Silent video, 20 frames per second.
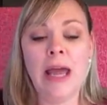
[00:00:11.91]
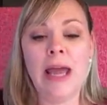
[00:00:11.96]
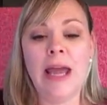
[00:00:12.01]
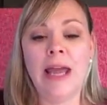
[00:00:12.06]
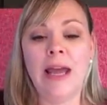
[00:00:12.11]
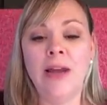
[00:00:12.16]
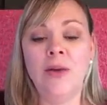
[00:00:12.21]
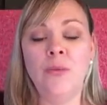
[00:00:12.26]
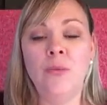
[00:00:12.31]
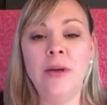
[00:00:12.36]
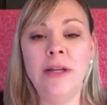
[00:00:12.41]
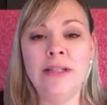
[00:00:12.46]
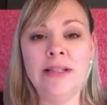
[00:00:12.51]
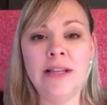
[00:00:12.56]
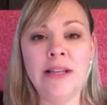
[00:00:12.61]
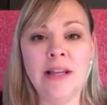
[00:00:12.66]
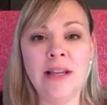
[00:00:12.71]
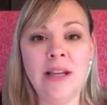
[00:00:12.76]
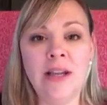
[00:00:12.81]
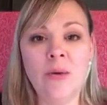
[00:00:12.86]
and
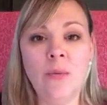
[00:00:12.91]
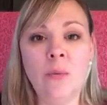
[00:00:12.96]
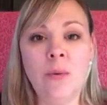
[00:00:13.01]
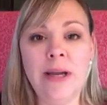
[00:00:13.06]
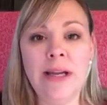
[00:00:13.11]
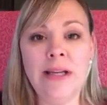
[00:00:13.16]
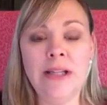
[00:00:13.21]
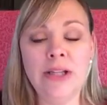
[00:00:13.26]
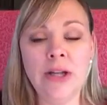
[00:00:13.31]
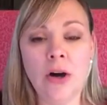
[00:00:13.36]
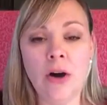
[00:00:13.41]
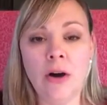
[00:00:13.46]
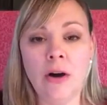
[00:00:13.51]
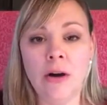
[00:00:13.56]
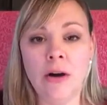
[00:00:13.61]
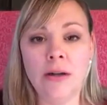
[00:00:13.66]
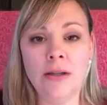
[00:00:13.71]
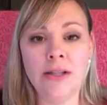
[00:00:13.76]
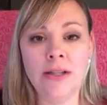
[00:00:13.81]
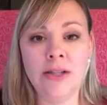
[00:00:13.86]
recently we
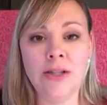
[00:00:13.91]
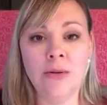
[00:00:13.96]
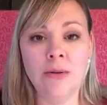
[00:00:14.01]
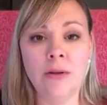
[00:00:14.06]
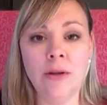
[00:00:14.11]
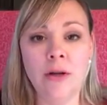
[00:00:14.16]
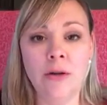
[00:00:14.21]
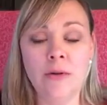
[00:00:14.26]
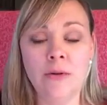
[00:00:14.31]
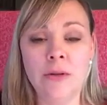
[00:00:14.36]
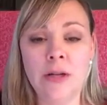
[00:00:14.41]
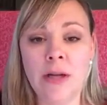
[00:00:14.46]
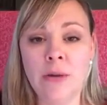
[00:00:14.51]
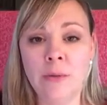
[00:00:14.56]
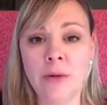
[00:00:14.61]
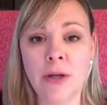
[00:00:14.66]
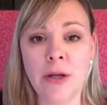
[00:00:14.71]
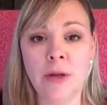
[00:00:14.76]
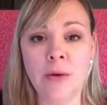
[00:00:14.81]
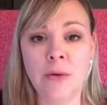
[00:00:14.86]
talked to a local
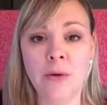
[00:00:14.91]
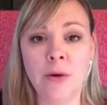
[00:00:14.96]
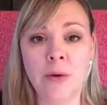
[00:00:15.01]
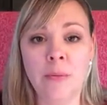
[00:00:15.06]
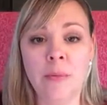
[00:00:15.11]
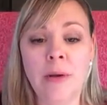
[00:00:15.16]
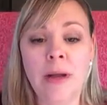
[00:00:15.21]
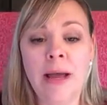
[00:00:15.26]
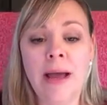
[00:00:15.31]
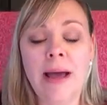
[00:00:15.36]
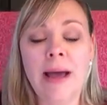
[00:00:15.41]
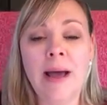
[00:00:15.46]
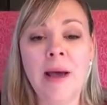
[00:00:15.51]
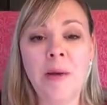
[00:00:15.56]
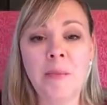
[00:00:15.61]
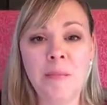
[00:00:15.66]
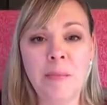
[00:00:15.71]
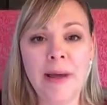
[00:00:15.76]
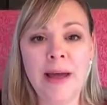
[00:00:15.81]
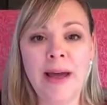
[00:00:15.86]
networking group
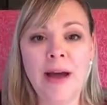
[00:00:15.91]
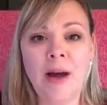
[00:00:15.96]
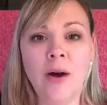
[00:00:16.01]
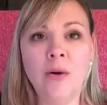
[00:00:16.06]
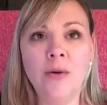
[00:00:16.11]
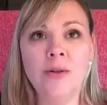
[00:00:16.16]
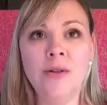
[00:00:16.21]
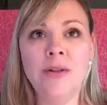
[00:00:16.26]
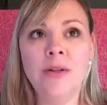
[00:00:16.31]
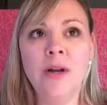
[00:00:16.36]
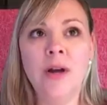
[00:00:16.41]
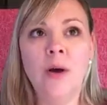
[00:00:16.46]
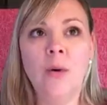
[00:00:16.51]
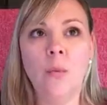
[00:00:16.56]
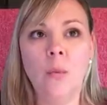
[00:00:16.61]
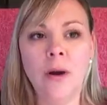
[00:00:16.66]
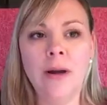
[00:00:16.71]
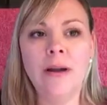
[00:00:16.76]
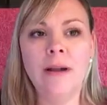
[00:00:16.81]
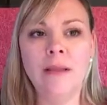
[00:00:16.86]
about
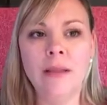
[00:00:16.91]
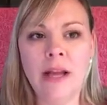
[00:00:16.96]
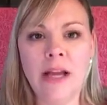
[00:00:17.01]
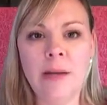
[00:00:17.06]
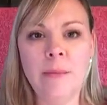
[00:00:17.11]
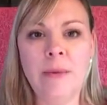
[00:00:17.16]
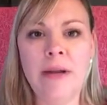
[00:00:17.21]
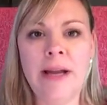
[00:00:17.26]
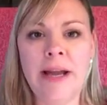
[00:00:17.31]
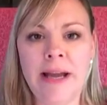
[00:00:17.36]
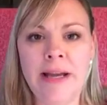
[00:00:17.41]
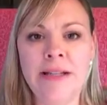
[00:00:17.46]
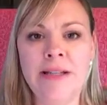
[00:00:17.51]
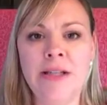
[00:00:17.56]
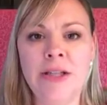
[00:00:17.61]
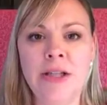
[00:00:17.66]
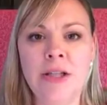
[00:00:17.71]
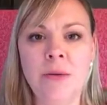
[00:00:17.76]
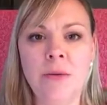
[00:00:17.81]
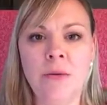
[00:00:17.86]
what alignment has
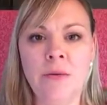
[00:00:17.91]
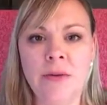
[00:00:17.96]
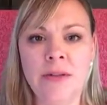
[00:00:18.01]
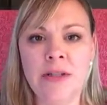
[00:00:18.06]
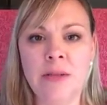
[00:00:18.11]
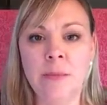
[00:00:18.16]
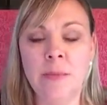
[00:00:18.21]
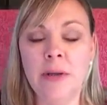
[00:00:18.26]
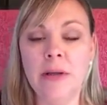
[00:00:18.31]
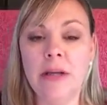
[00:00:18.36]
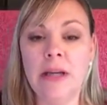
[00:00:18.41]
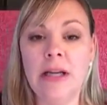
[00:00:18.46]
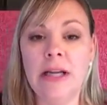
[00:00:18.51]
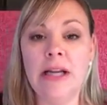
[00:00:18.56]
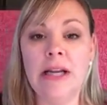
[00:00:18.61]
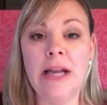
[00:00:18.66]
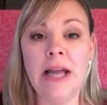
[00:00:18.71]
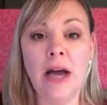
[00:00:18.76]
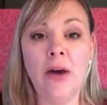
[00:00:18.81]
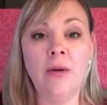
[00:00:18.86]
to do with visibility
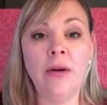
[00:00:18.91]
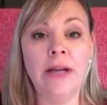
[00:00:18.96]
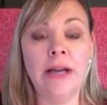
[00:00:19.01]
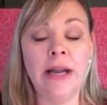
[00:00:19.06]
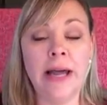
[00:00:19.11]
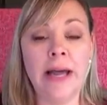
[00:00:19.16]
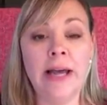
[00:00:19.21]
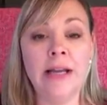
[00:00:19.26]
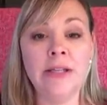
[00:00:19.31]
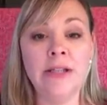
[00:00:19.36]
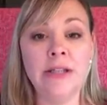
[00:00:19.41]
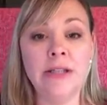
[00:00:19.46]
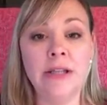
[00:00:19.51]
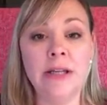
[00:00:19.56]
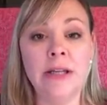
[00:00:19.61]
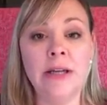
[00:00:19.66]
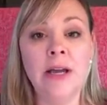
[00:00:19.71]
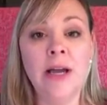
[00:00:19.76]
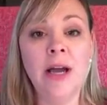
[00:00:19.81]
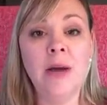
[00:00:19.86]
and how it can
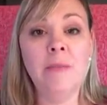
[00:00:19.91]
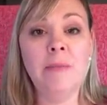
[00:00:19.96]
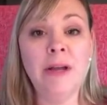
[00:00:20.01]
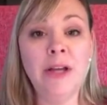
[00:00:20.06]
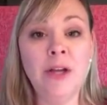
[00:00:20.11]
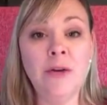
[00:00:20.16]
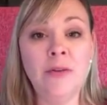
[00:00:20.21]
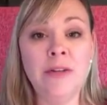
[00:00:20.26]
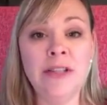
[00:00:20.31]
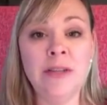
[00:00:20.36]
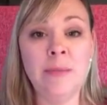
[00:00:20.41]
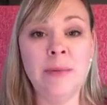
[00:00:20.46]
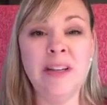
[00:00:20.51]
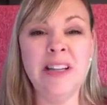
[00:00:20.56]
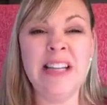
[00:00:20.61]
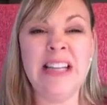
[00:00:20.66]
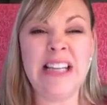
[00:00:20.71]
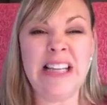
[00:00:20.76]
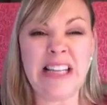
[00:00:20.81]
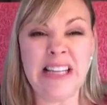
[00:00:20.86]
actually make your
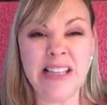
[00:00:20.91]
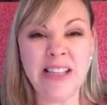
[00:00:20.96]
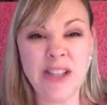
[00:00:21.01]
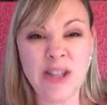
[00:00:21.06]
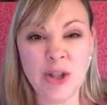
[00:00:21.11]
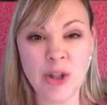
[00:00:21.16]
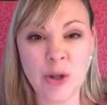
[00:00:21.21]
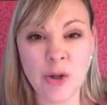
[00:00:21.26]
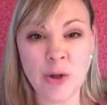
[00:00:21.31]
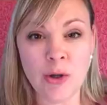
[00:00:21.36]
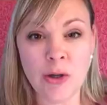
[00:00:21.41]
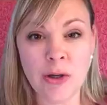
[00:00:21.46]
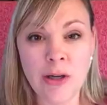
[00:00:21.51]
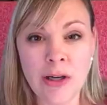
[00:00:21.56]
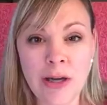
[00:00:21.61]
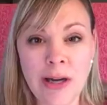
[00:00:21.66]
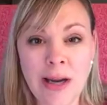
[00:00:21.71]
visibility easier